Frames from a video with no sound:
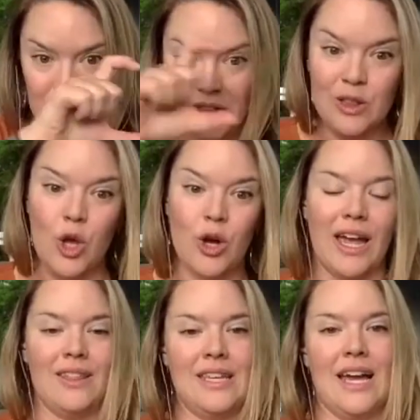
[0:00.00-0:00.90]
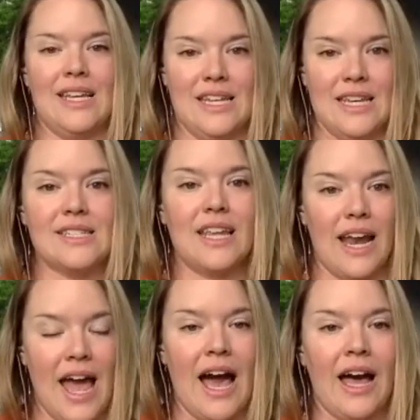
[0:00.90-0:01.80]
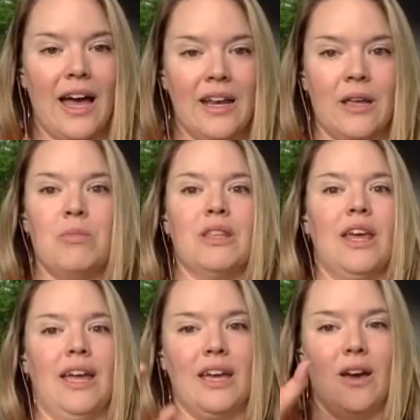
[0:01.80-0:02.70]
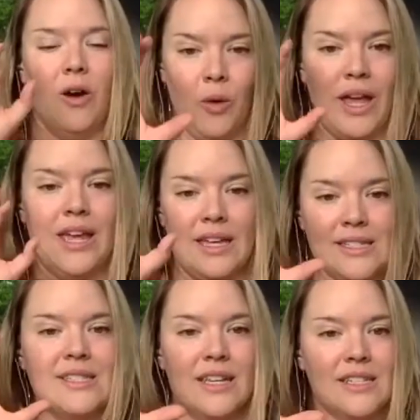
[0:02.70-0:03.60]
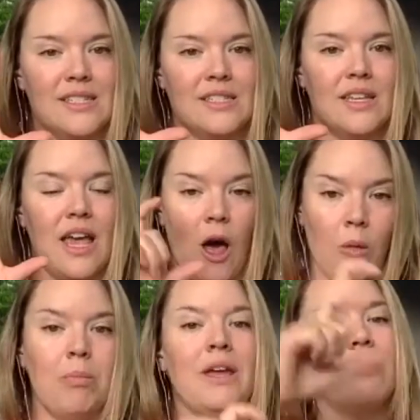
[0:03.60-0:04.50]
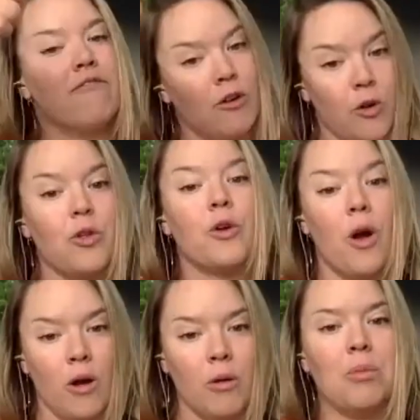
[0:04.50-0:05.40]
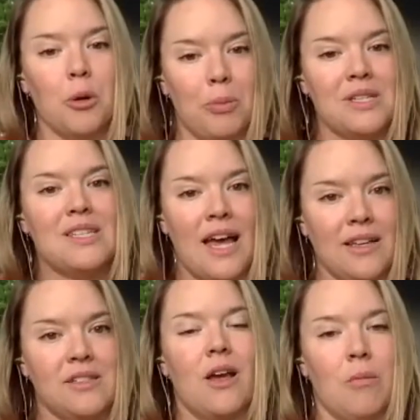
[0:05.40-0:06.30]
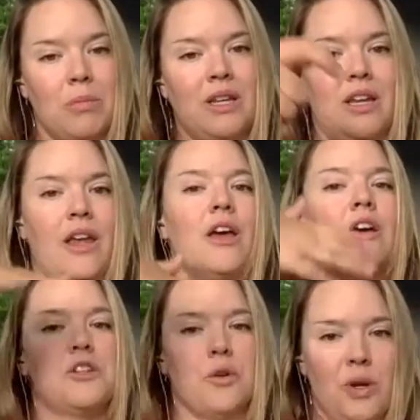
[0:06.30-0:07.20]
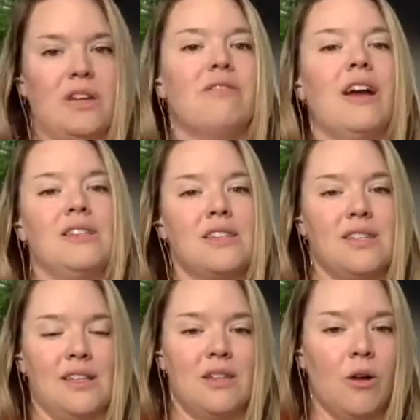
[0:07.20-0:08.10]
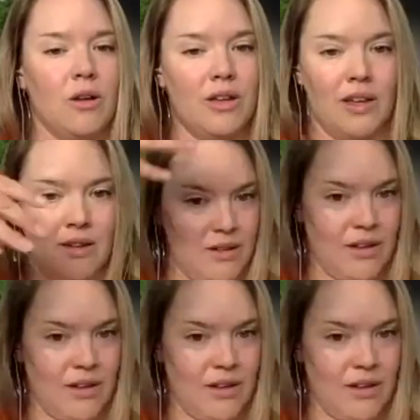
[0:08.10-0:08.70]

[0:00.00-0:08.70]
look at the ideas that I had and be like, okay, is this helping further our purpose as a company to redefine success and